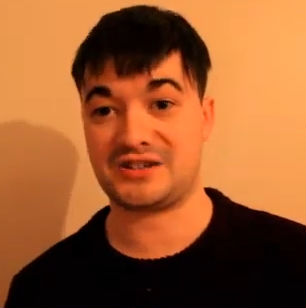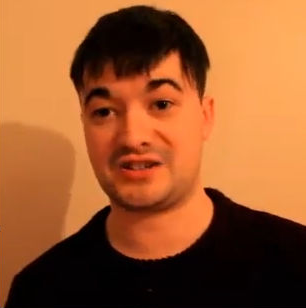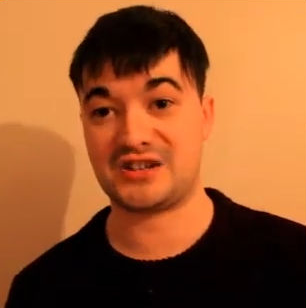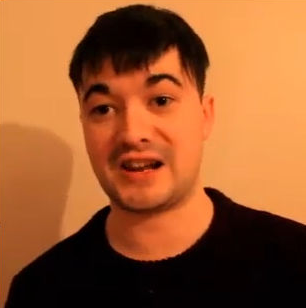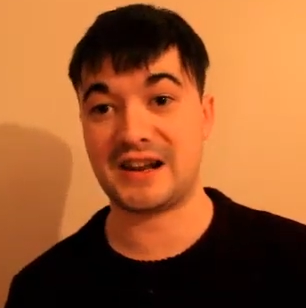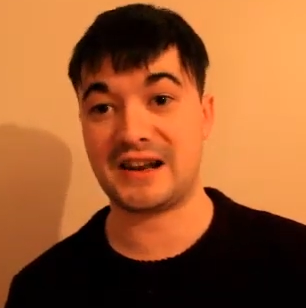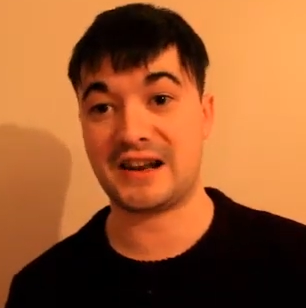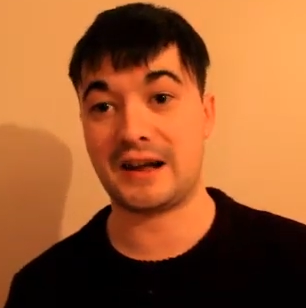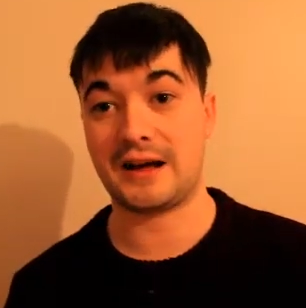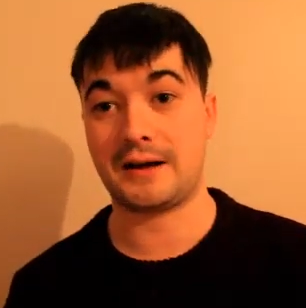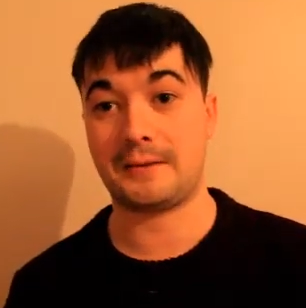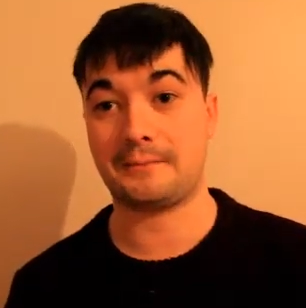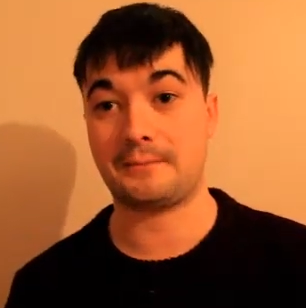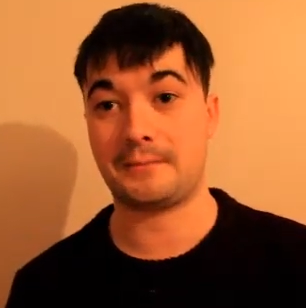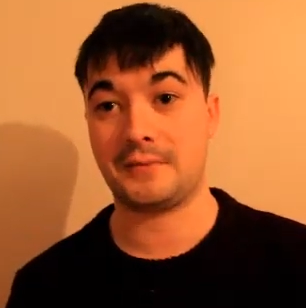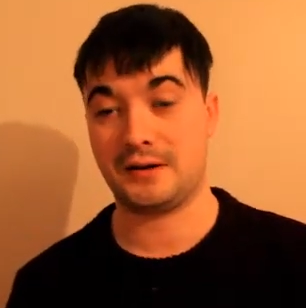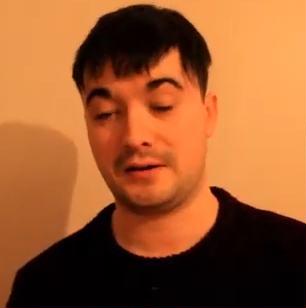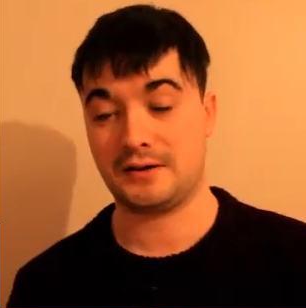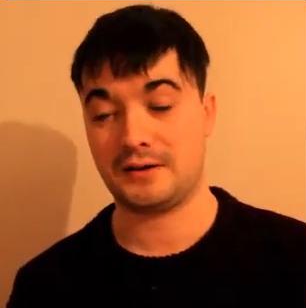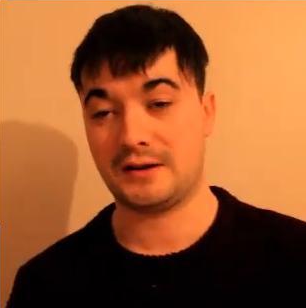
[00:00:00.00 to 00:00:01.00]
She'll,
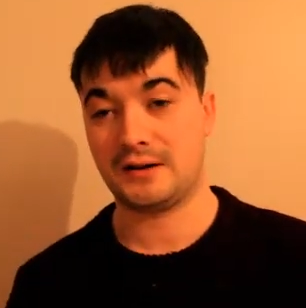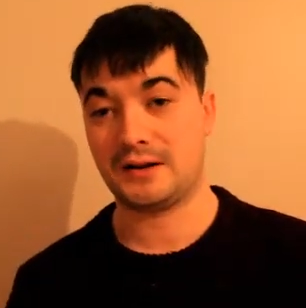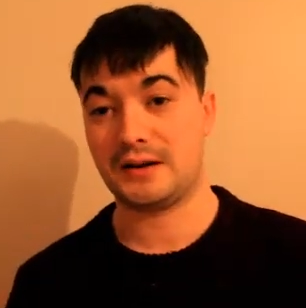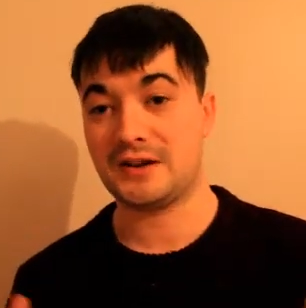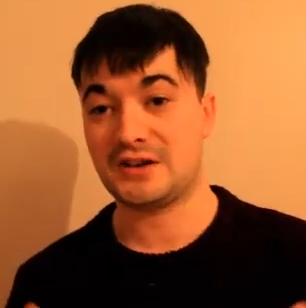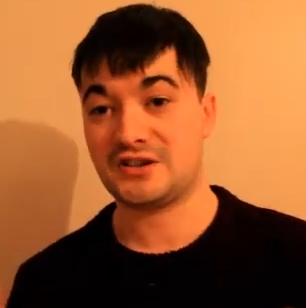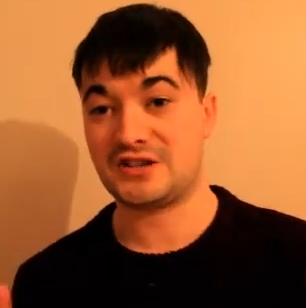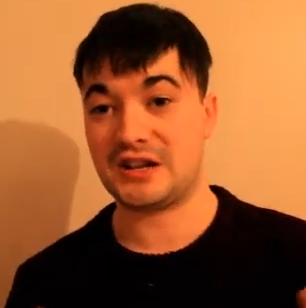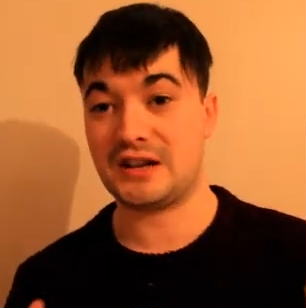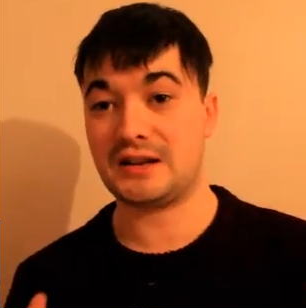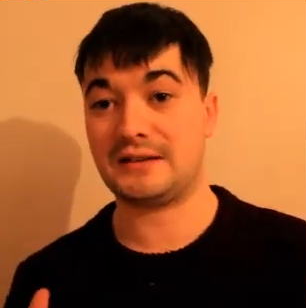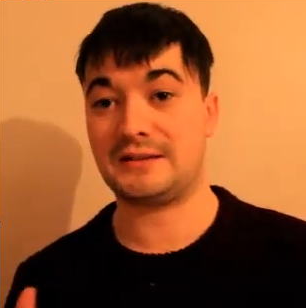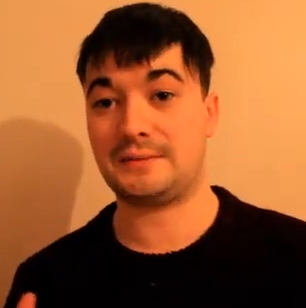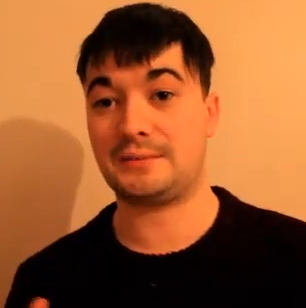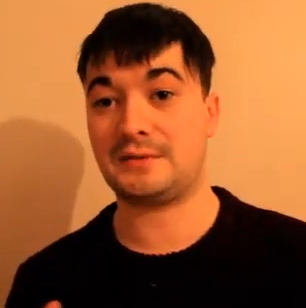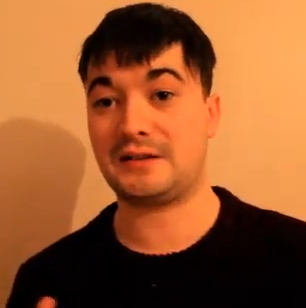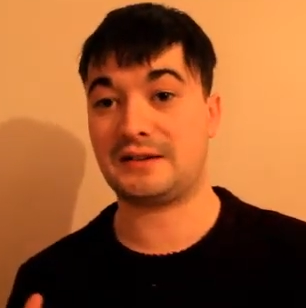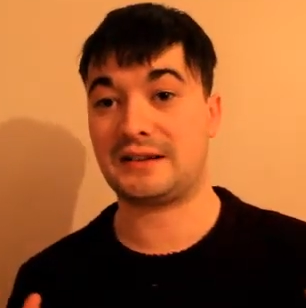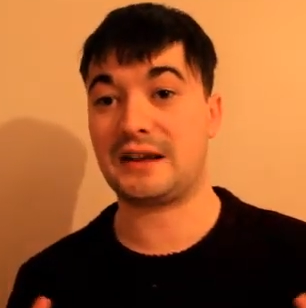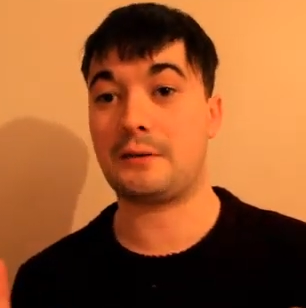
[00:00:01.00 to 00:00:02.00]
um, she'll
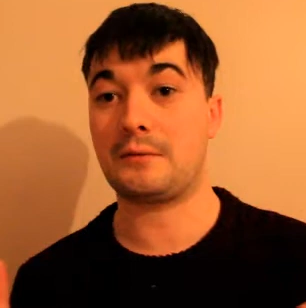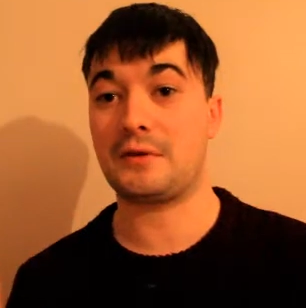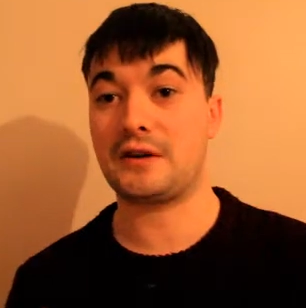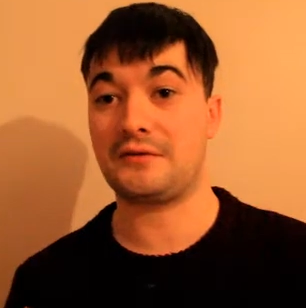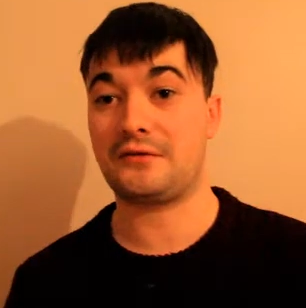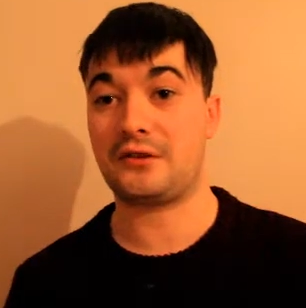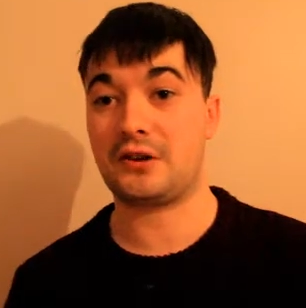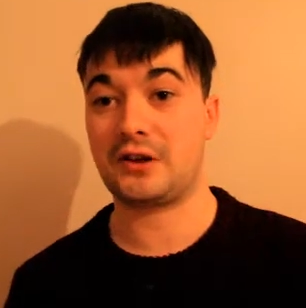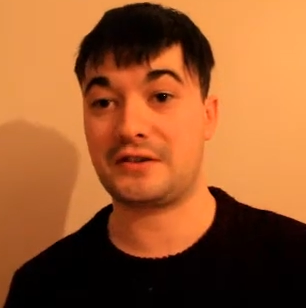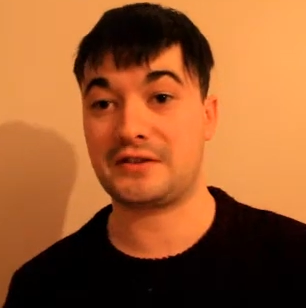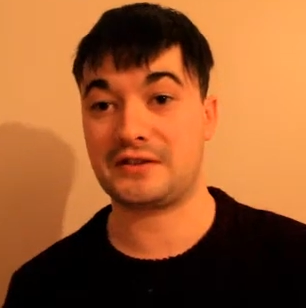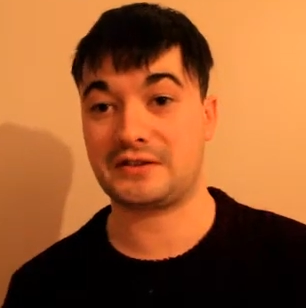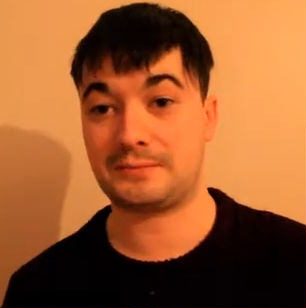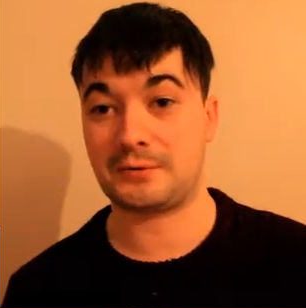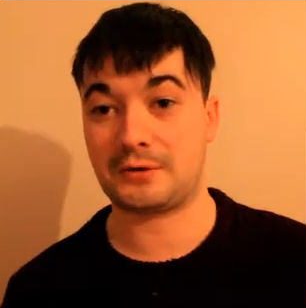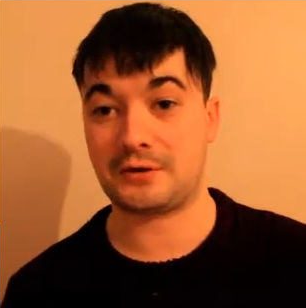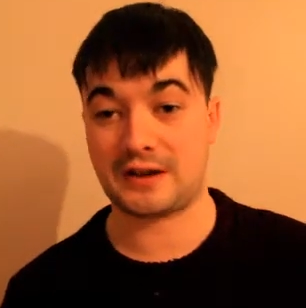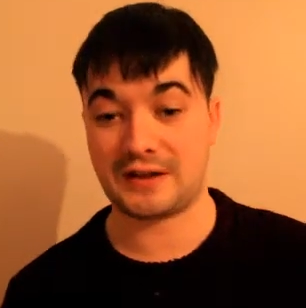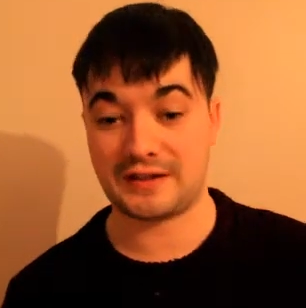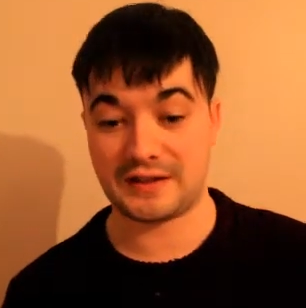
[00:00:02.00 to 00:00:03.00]
get rid of all the
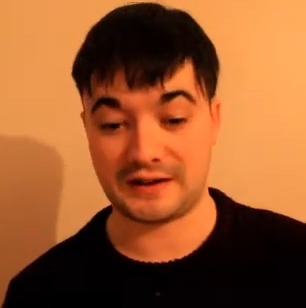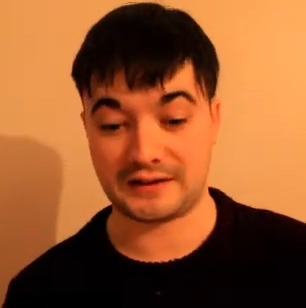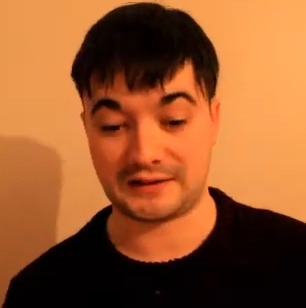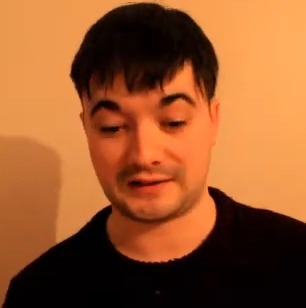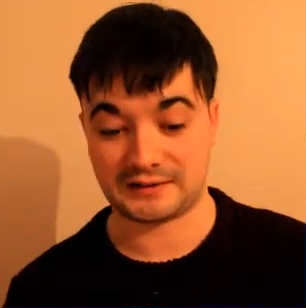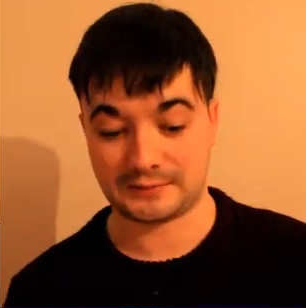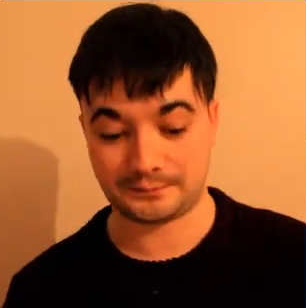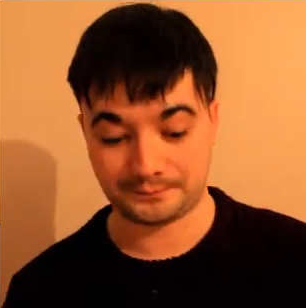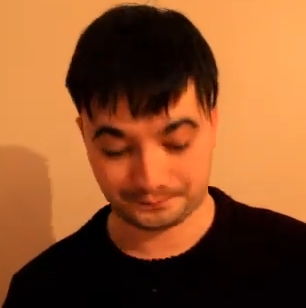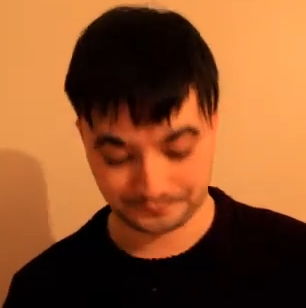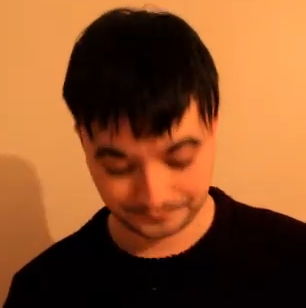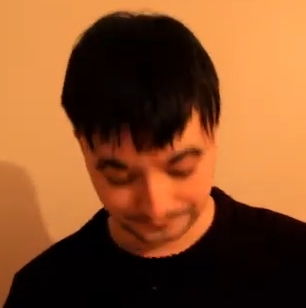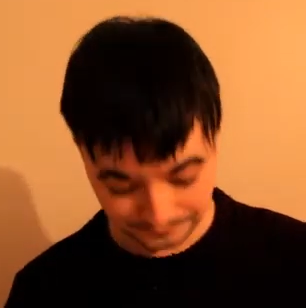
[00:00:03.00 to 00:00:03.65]
spooky things.